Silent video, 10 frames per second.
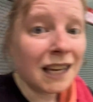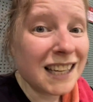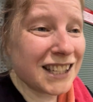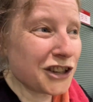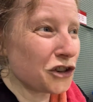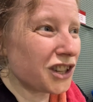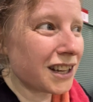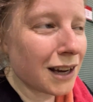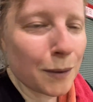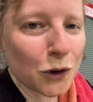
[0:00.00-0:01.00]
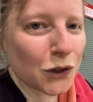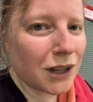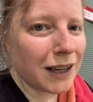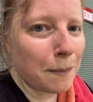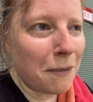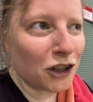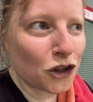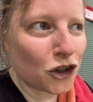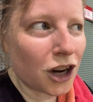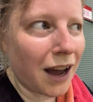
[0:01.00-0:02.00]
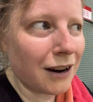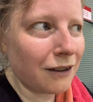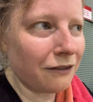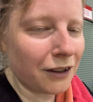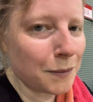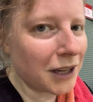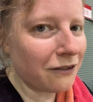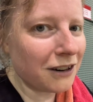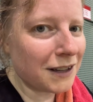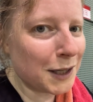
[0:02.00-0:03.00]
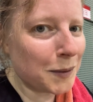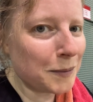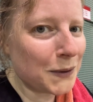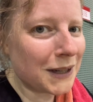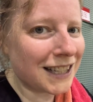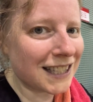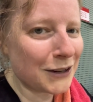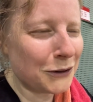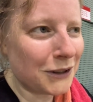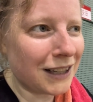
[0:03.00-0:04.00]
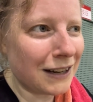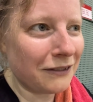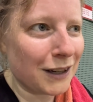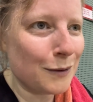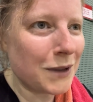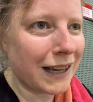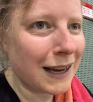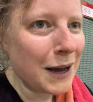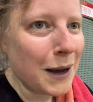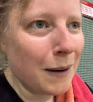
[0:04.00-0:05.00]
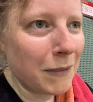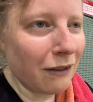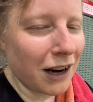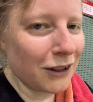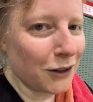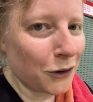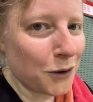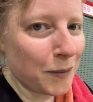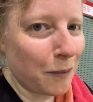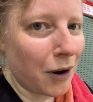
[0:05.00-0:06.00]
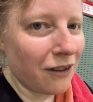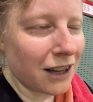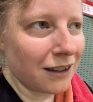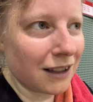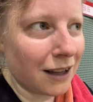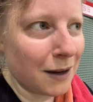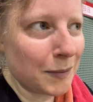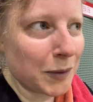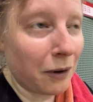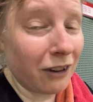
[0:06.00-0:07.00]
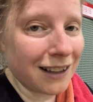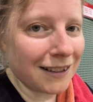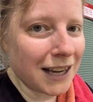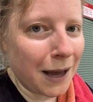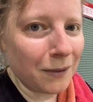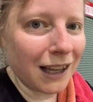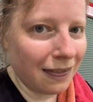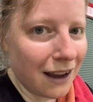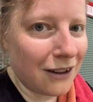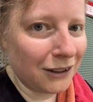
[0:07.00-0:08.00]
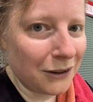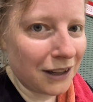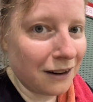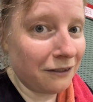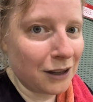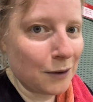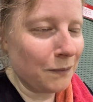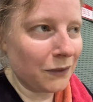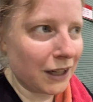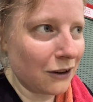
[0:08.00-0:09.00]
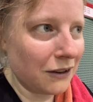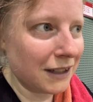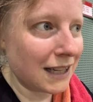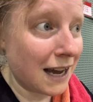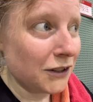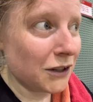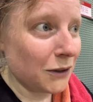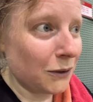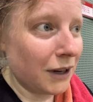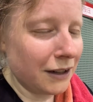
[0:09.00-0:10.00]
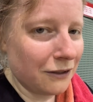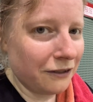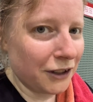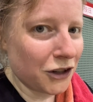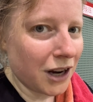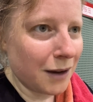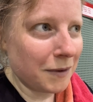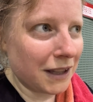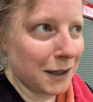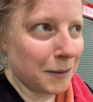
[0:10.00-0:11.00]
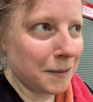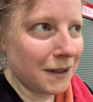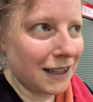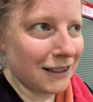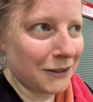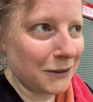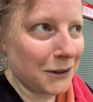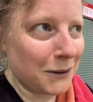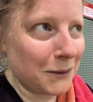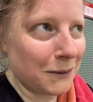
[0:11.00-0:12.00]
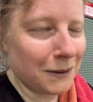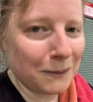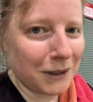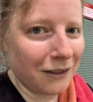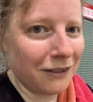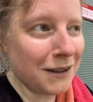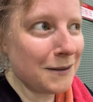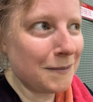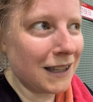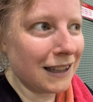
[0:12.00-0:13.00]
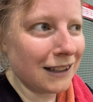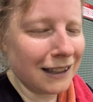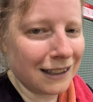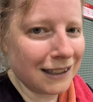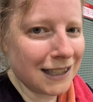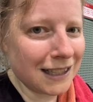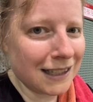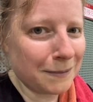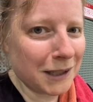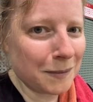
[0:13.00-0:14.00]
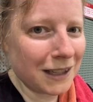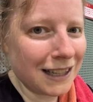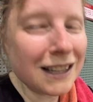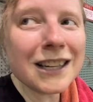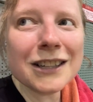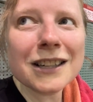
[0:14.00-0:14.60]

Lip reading: It's interesting. I'm also like much shyer filming in front of these people because they don't know that I film. Like my regular group and my regular clubs and my regular time, like they all know that I film like all the time. So I don't feel shy, but these people like don't know what I film and they're like listening to me speak English.